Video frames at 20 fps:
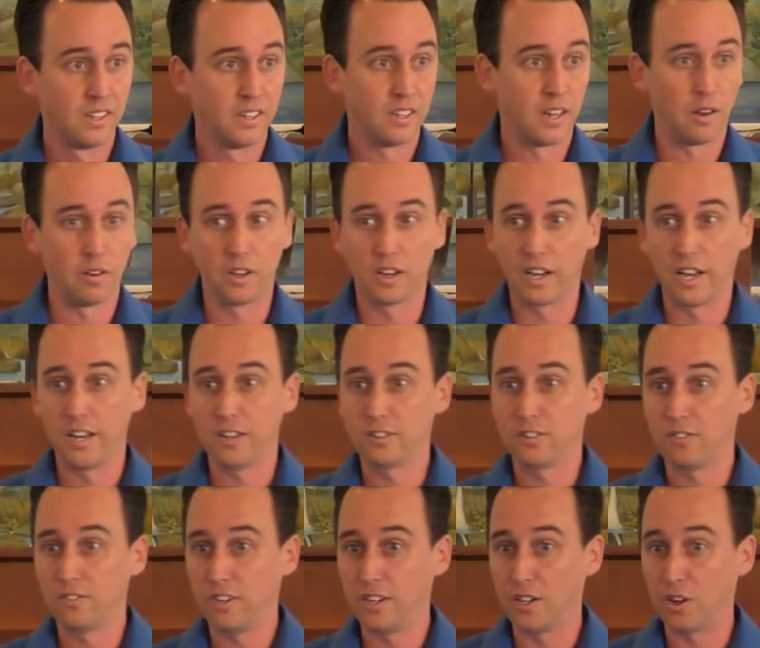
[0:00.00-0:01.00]
Now, I'm not
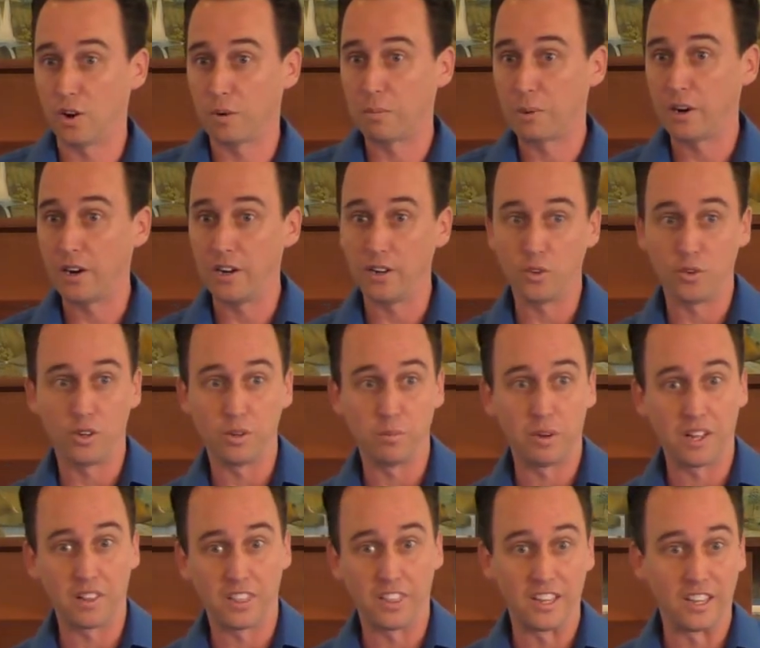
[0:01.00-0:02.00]
asking me you are paranoid
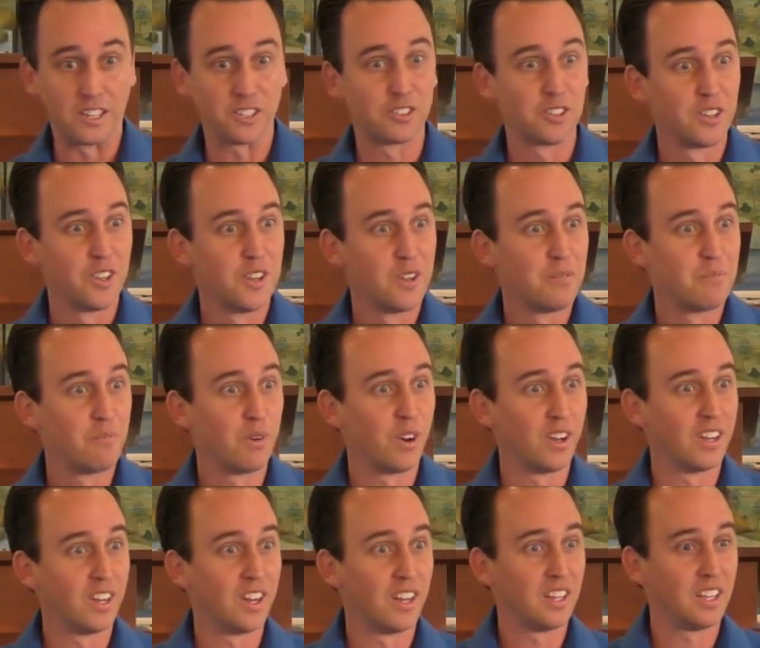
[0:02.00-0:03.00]
about things,
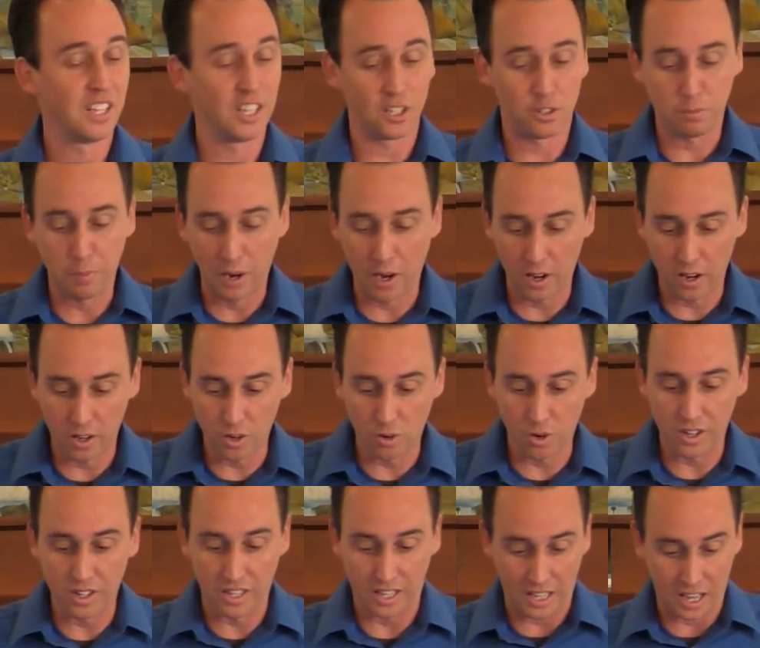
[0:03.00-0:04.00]
but uh, he gets
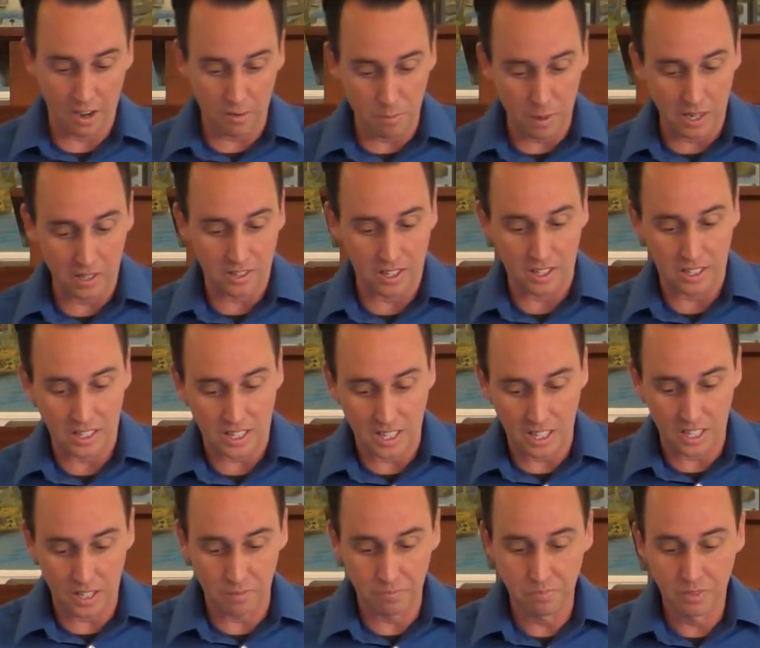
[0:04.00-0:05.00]
paranoid, like everybody's out to
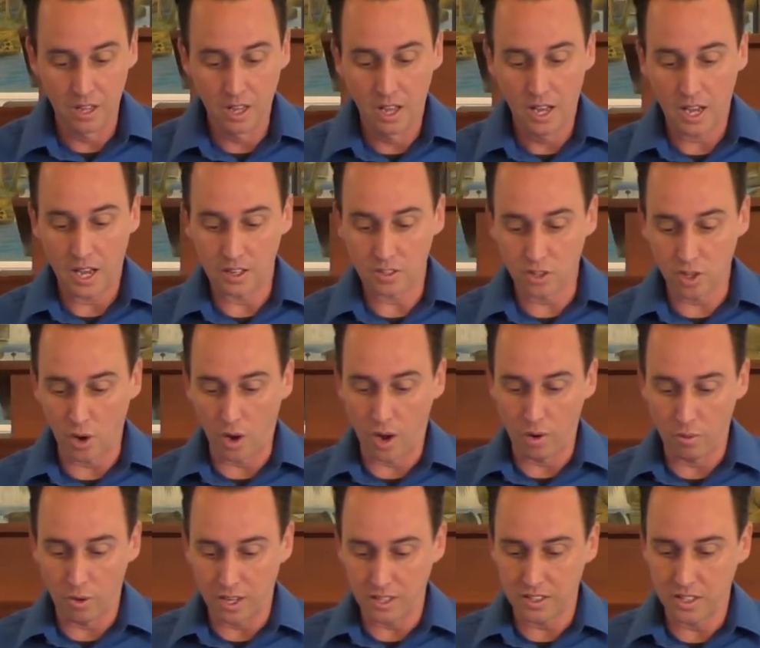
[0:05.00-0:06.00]
get him. And so I
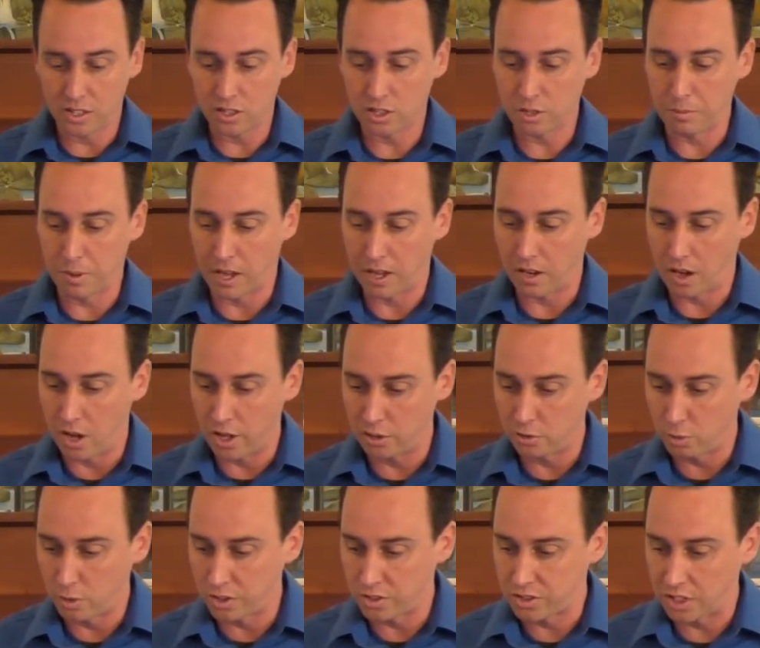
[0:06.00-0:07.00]
read this about
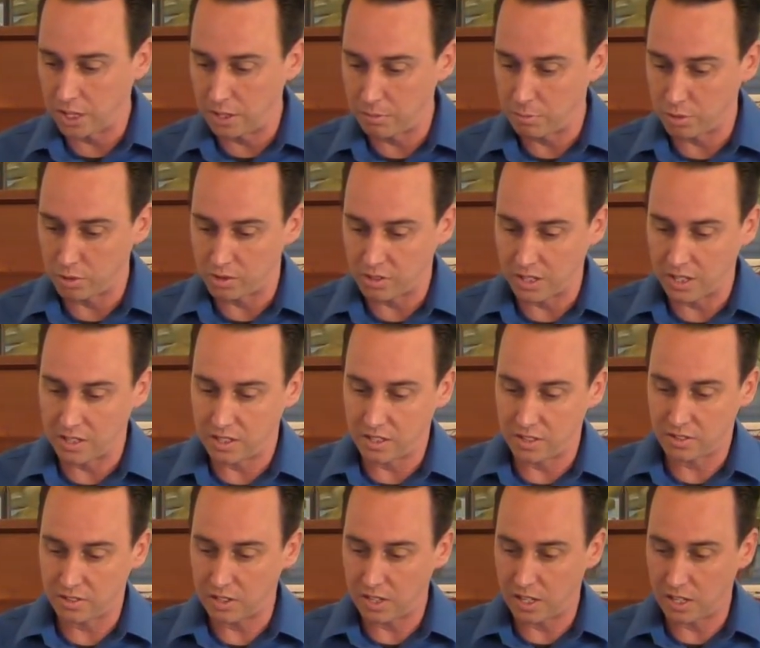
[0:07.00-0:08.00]
Oswald Chambers said
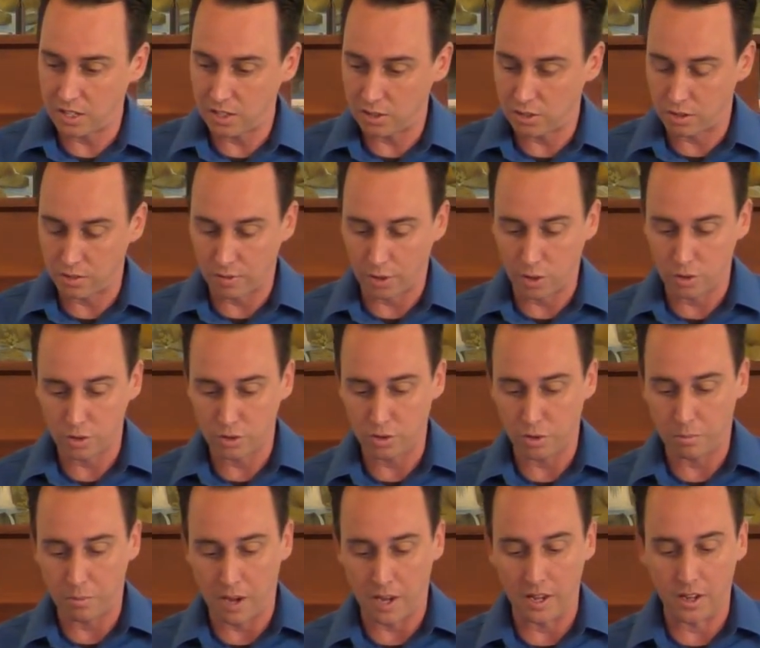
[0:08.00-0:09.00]
this in his devotional,
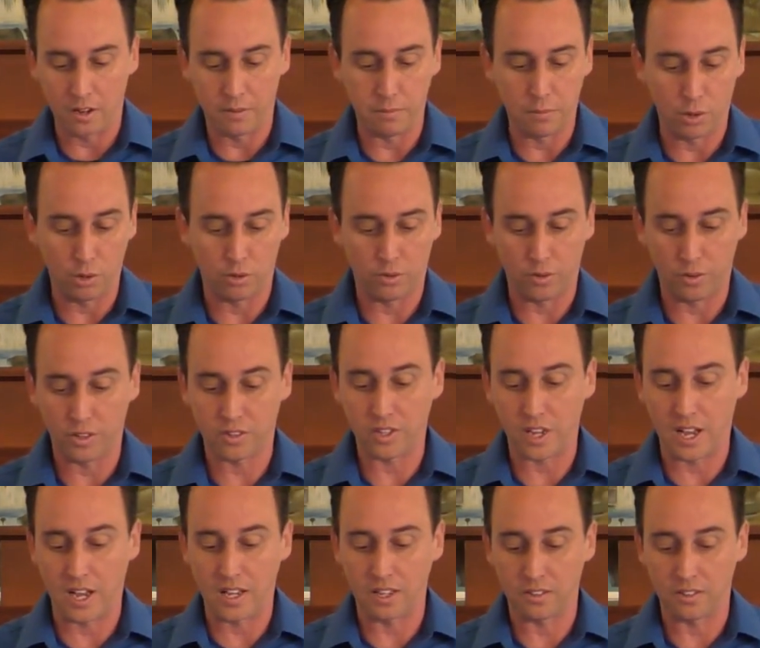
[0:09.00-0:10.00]
"My utmost for His
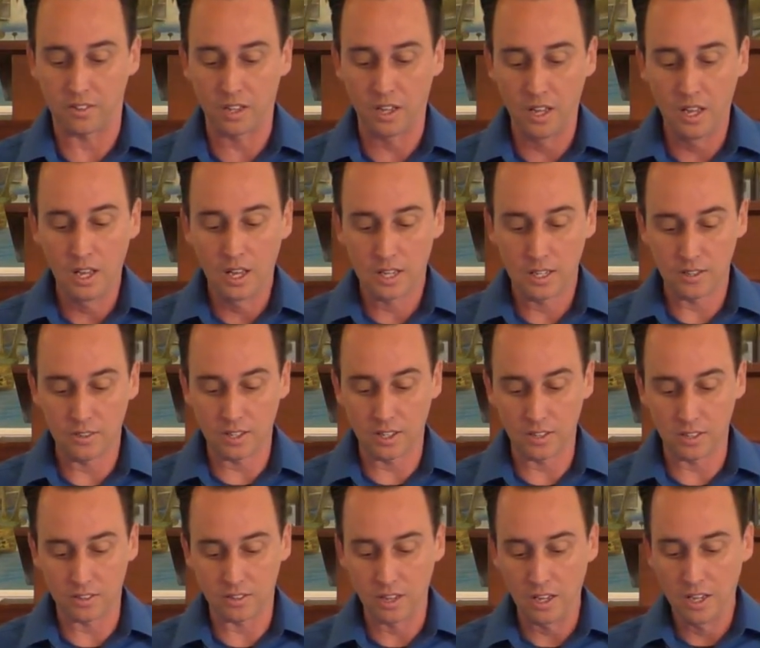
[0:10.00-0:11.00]
highest." He said
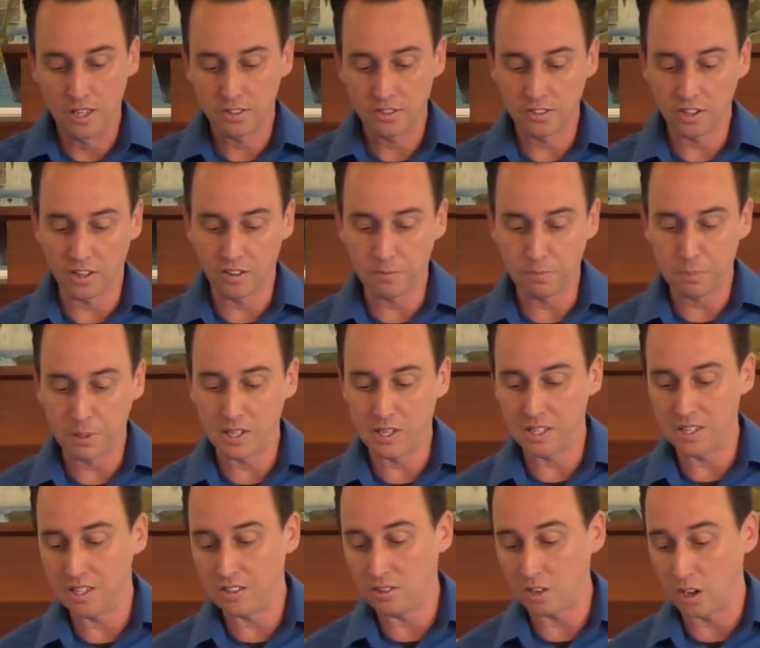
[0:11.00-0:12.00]
this: "Self pity
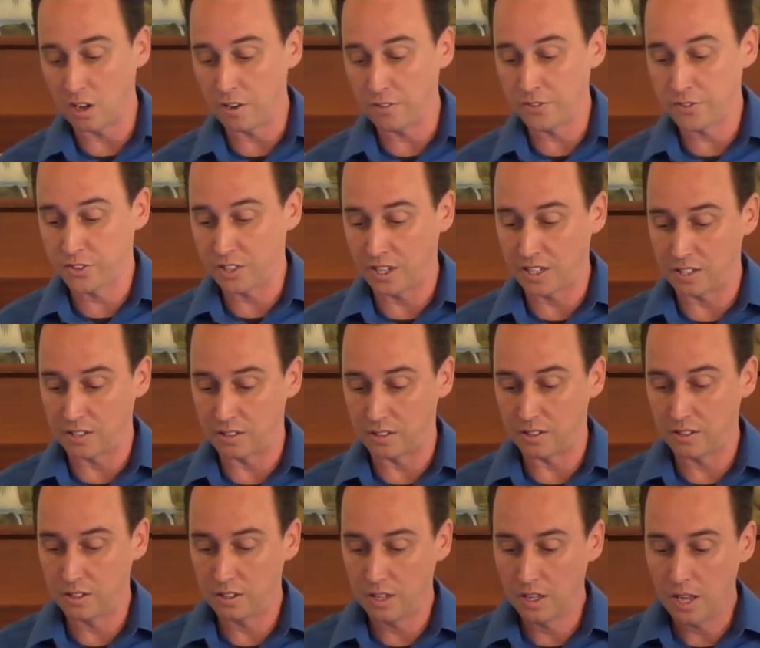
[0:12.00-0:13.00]
is of Satan,
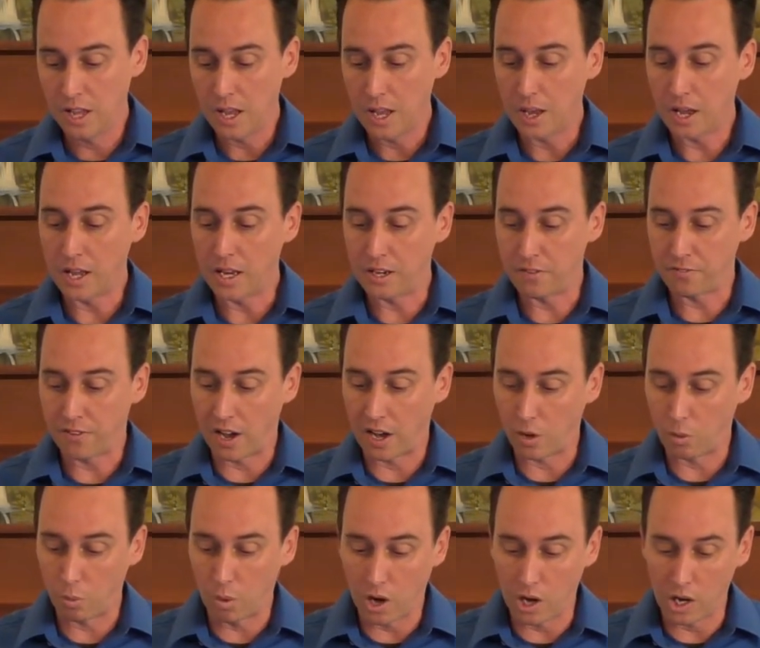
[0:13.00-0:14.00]
and if I
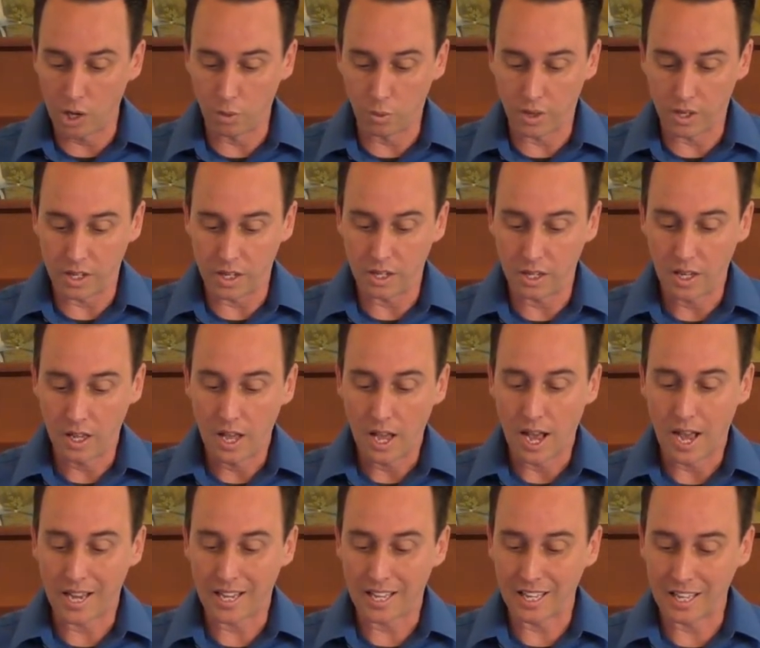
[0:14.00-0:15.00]
wallow in it,
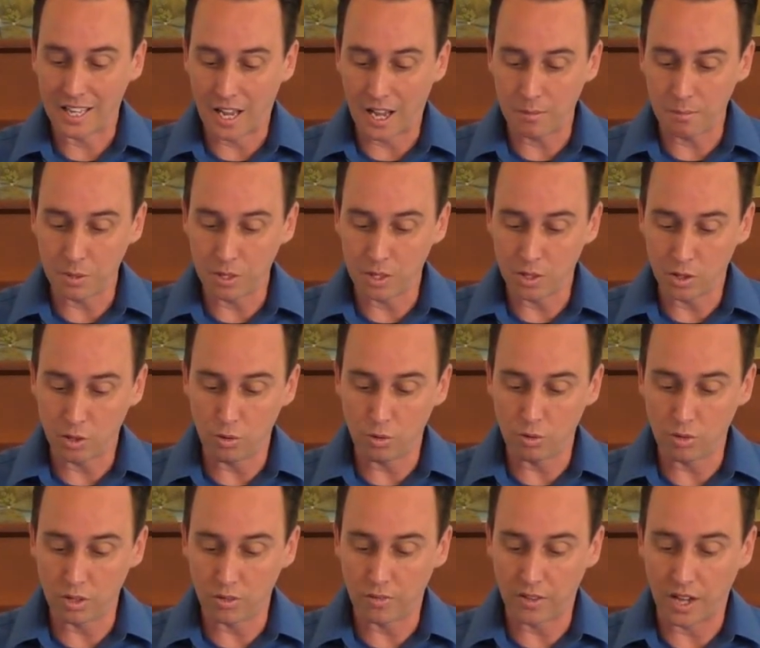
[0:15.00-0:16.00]
I cannot be
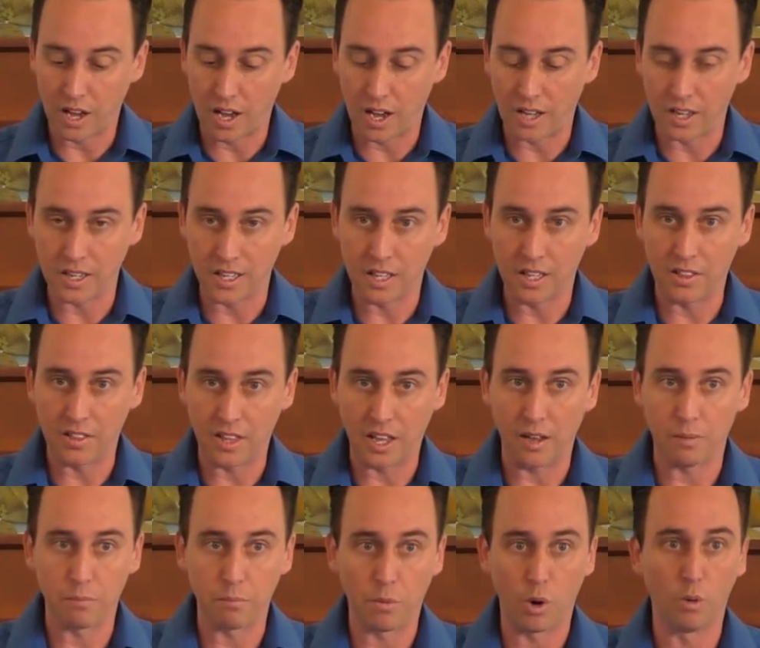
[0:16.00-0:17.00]
used of God in
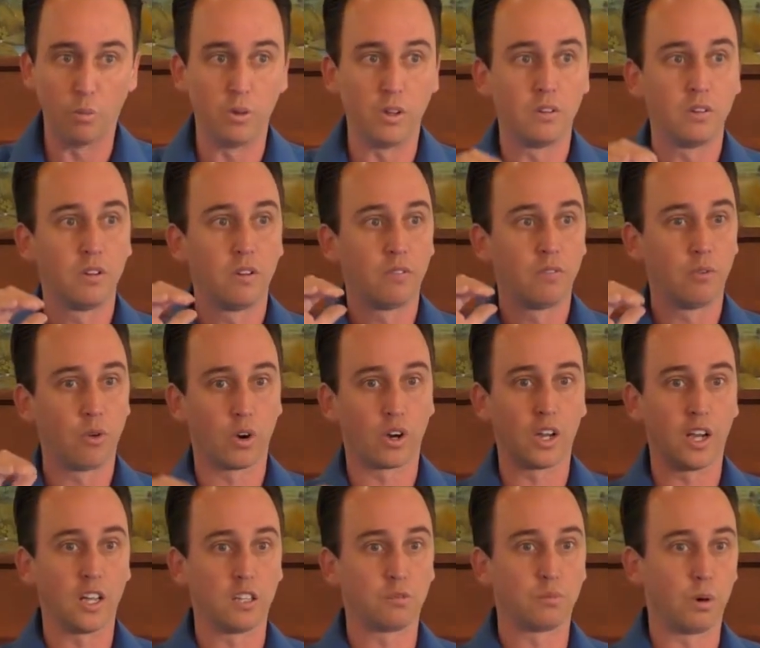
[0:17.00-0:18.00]
that moment for
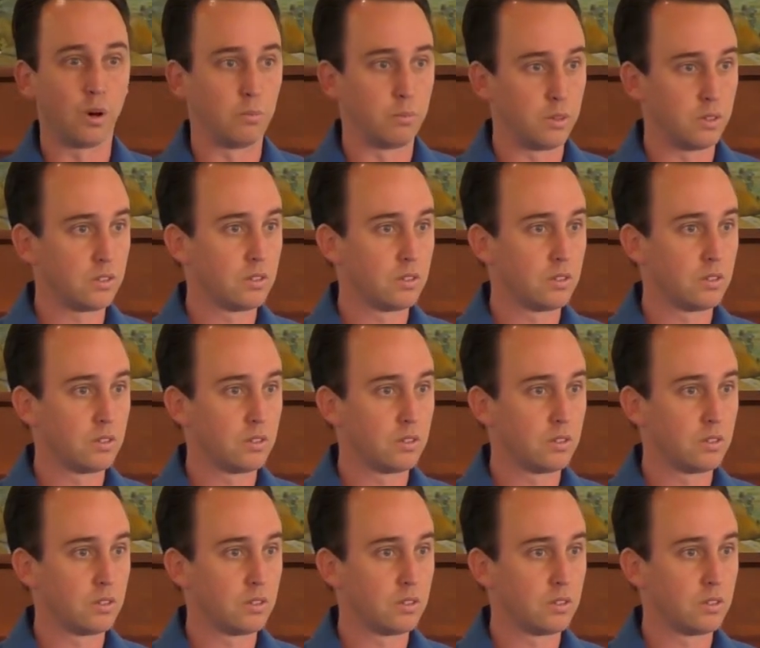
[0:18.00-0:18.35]
God's purpose.